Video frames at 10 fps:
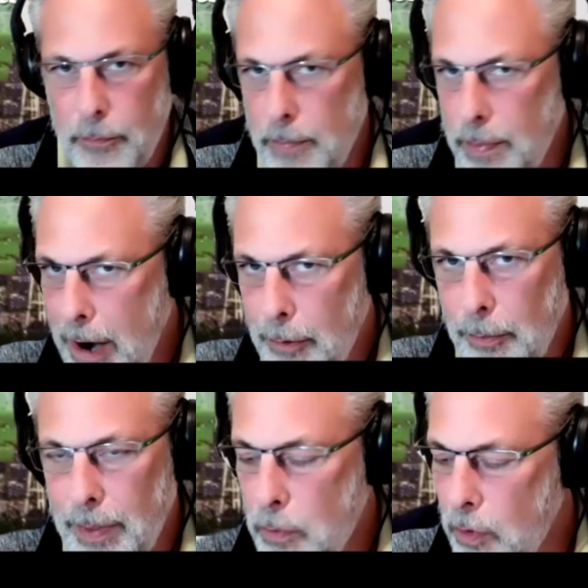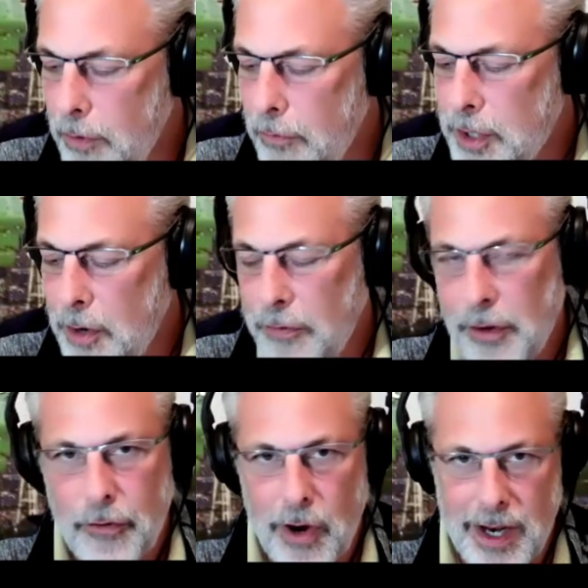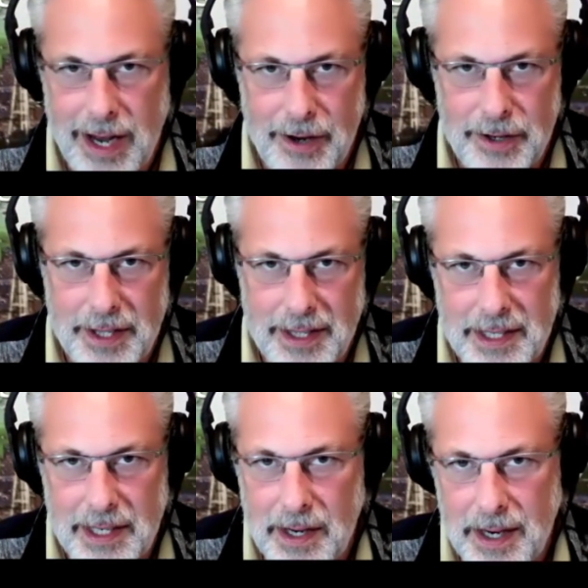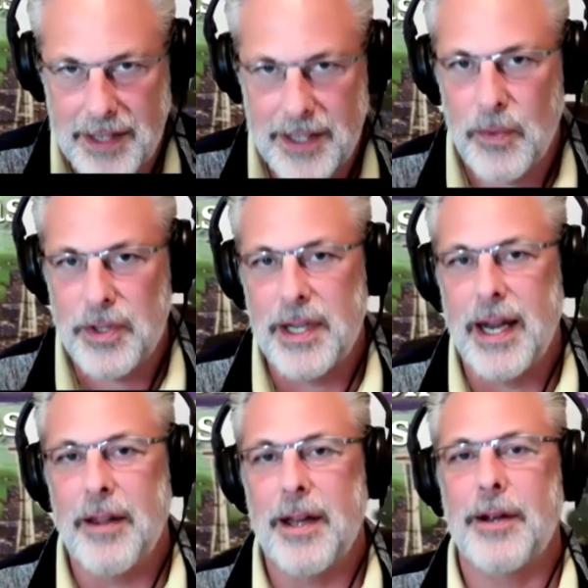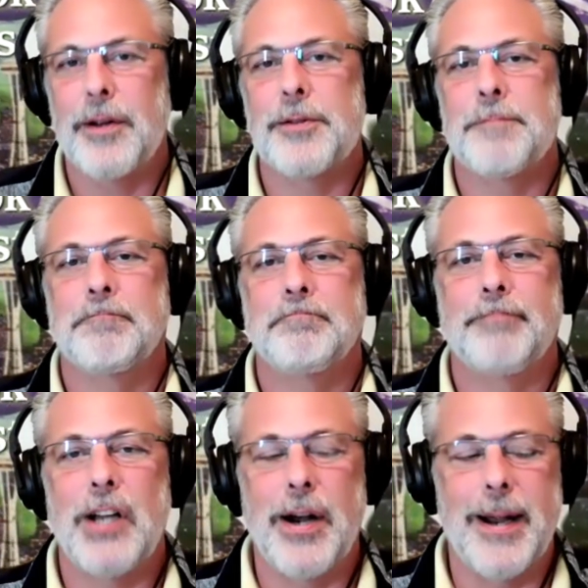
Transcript: Probably more so for the 49ers than the Seahawks. So we'll see how that goes. All right.